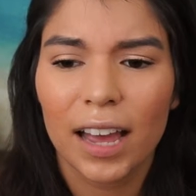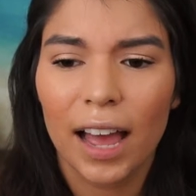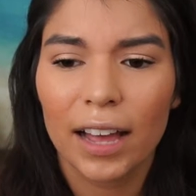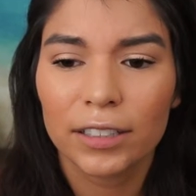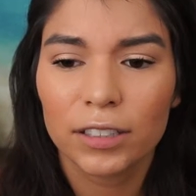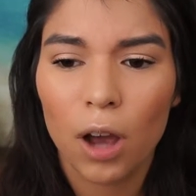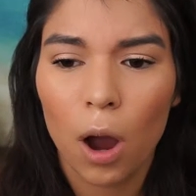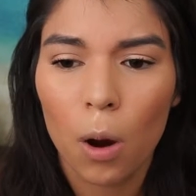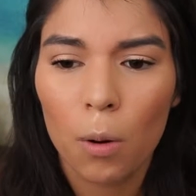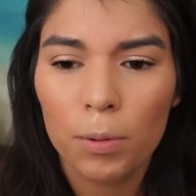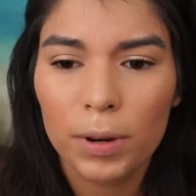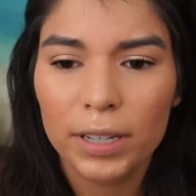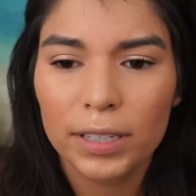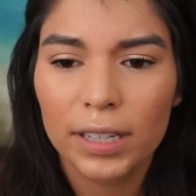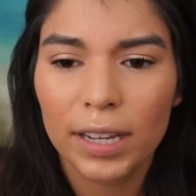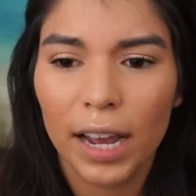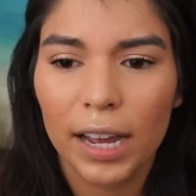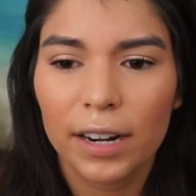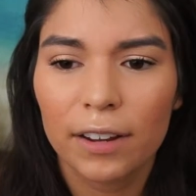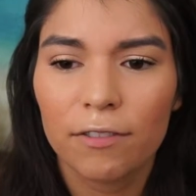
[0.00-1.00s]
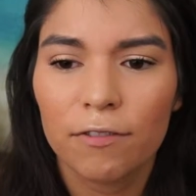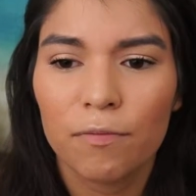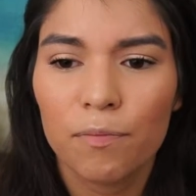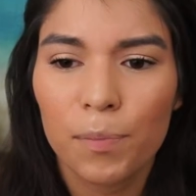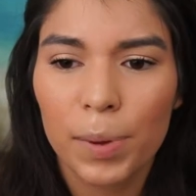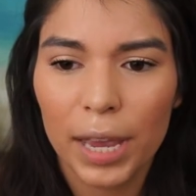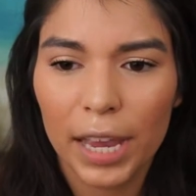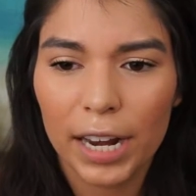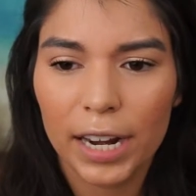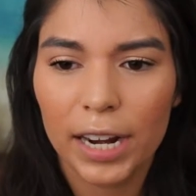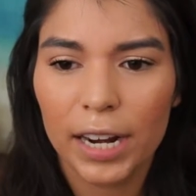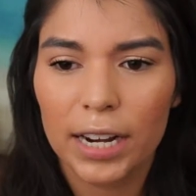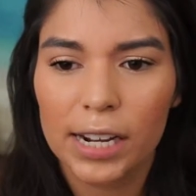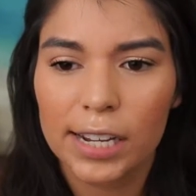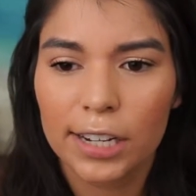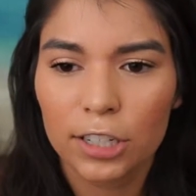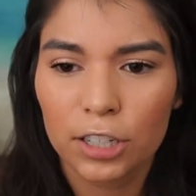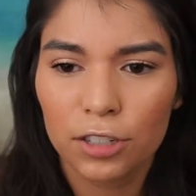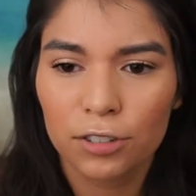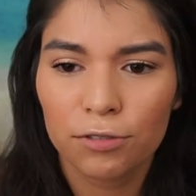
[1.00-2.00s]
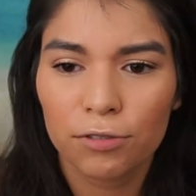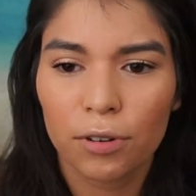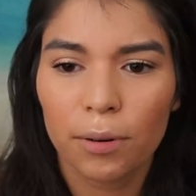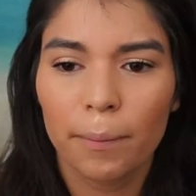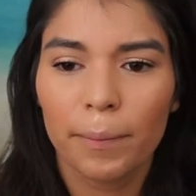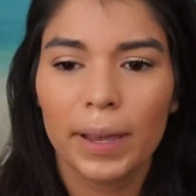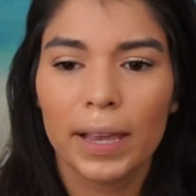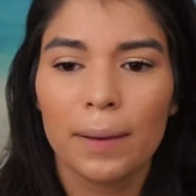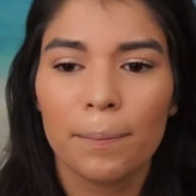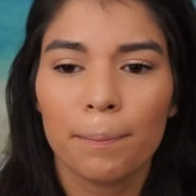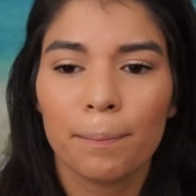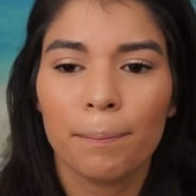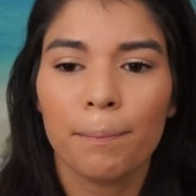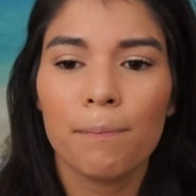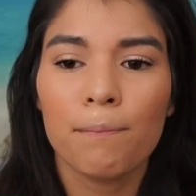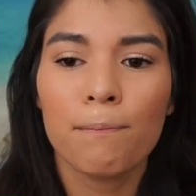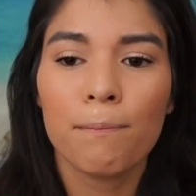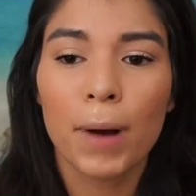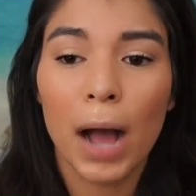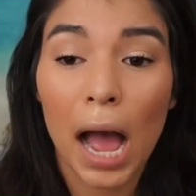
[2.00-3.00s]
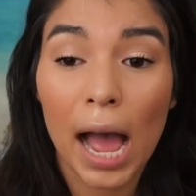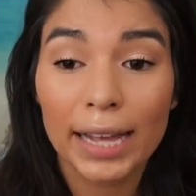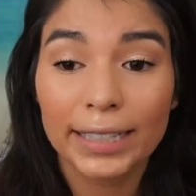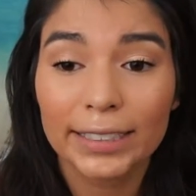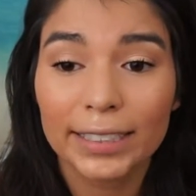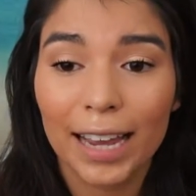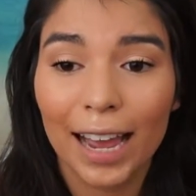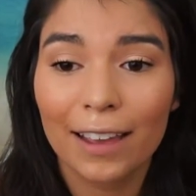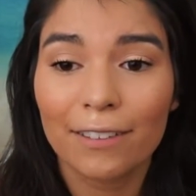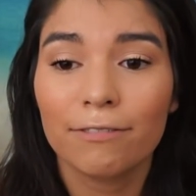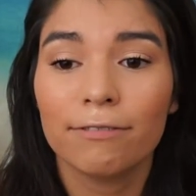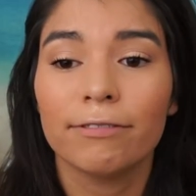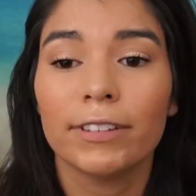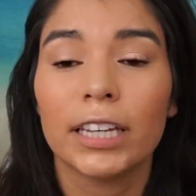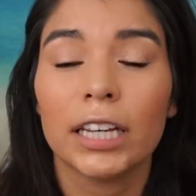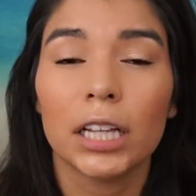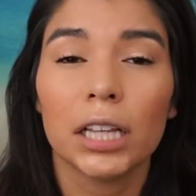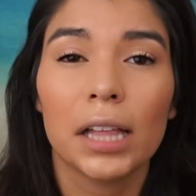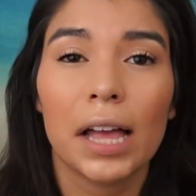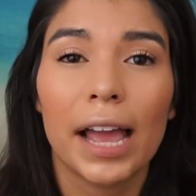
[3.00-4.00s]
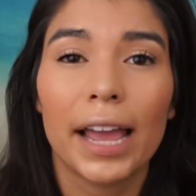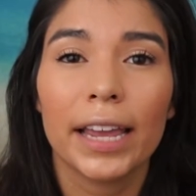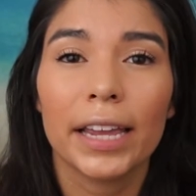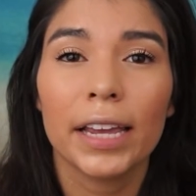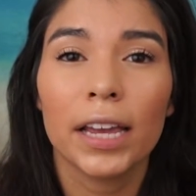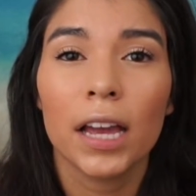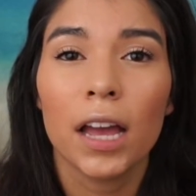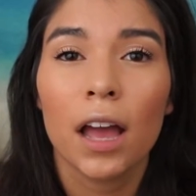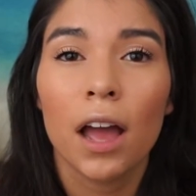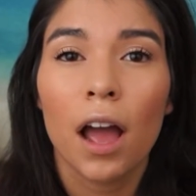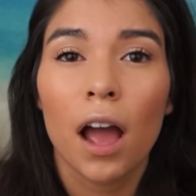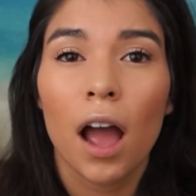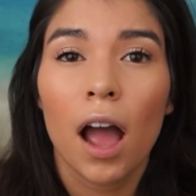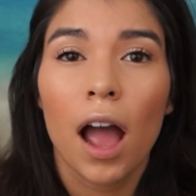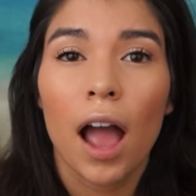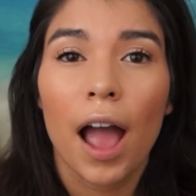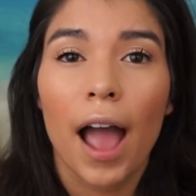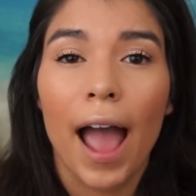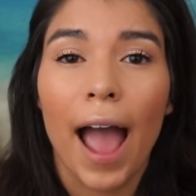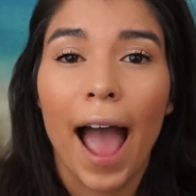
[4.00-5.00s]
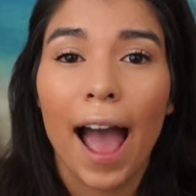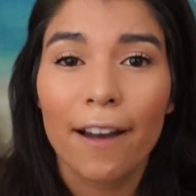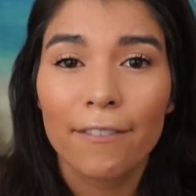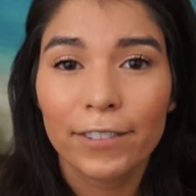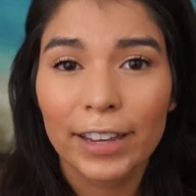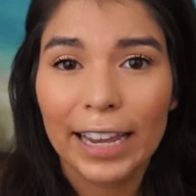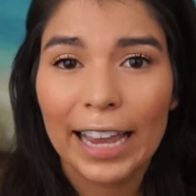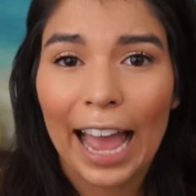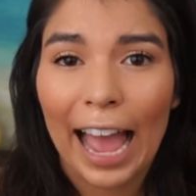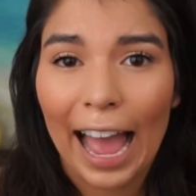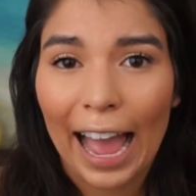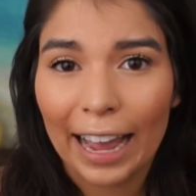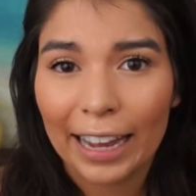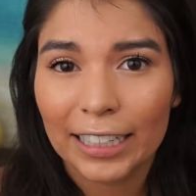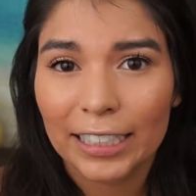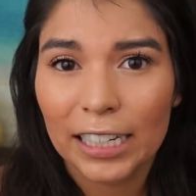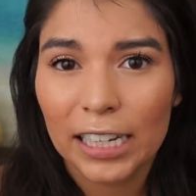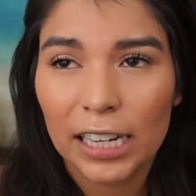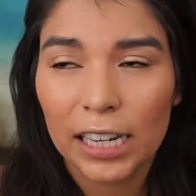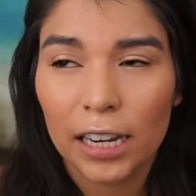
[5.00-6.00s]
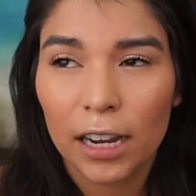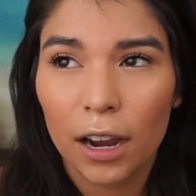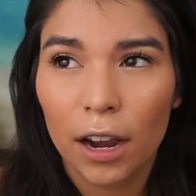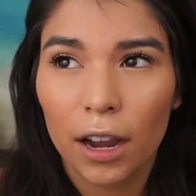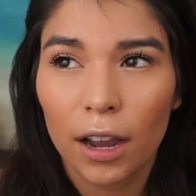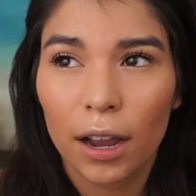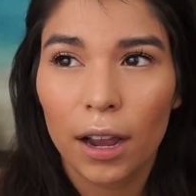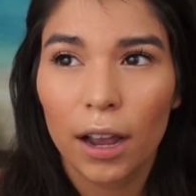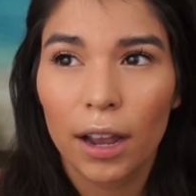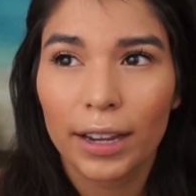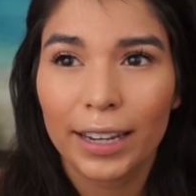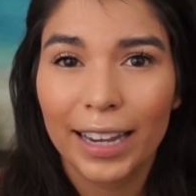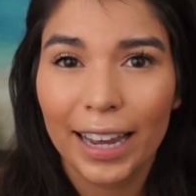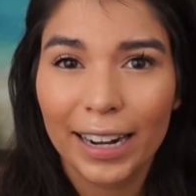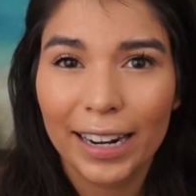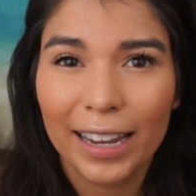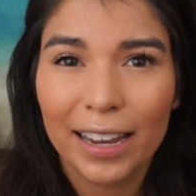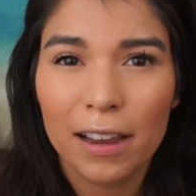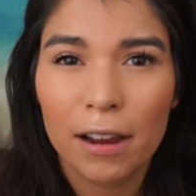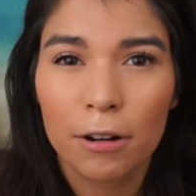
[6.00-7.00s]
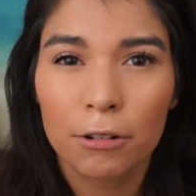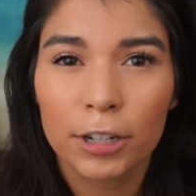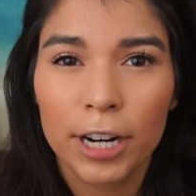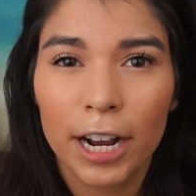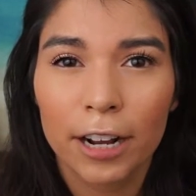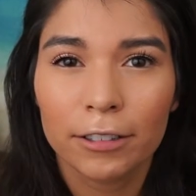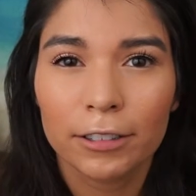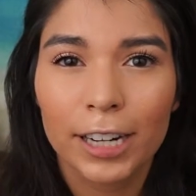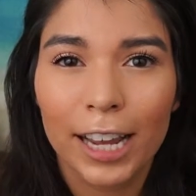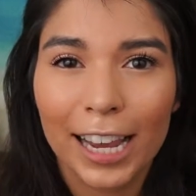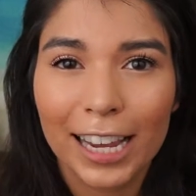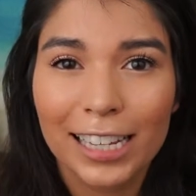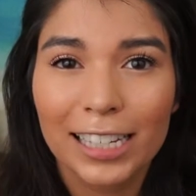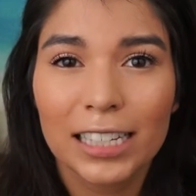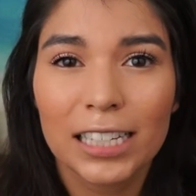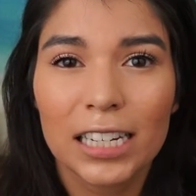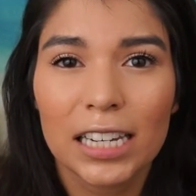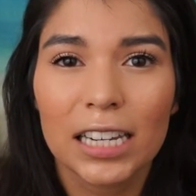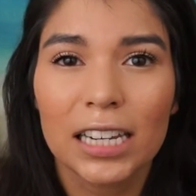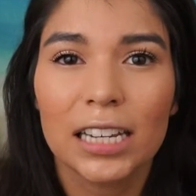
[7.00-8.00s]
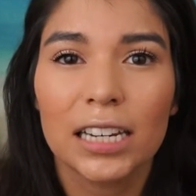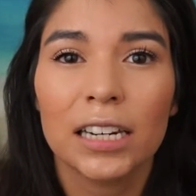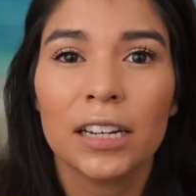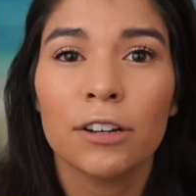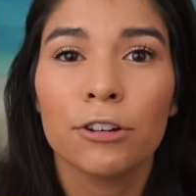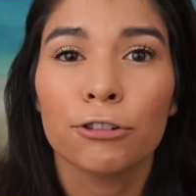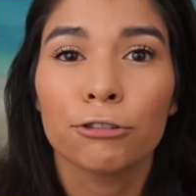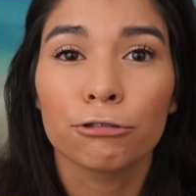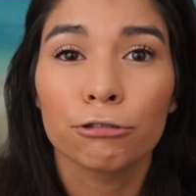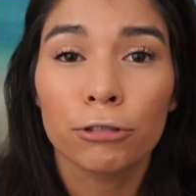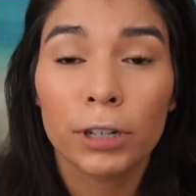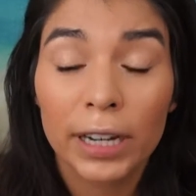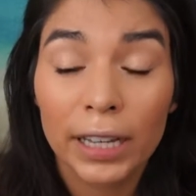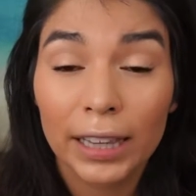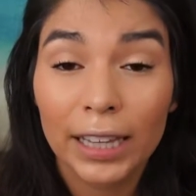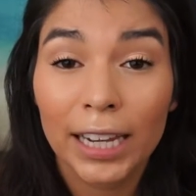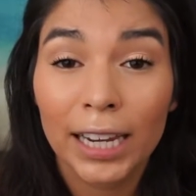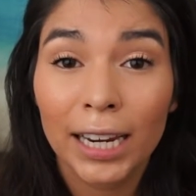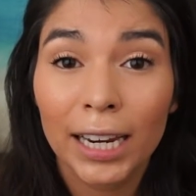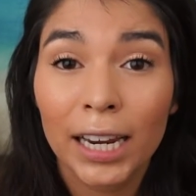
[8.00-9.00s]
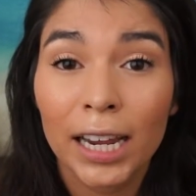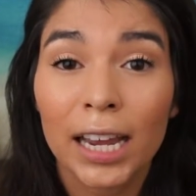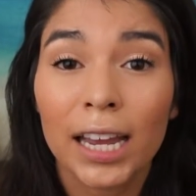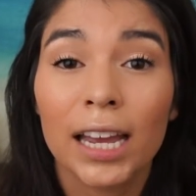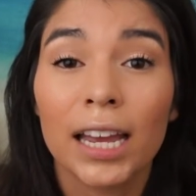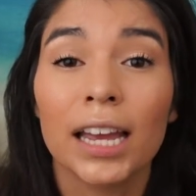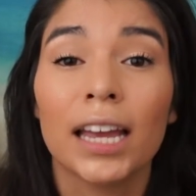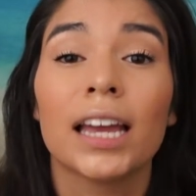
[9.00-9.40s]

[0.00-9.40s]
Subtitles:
has always kind of been an issue for me, but I feel like having acne, getting it around 18, really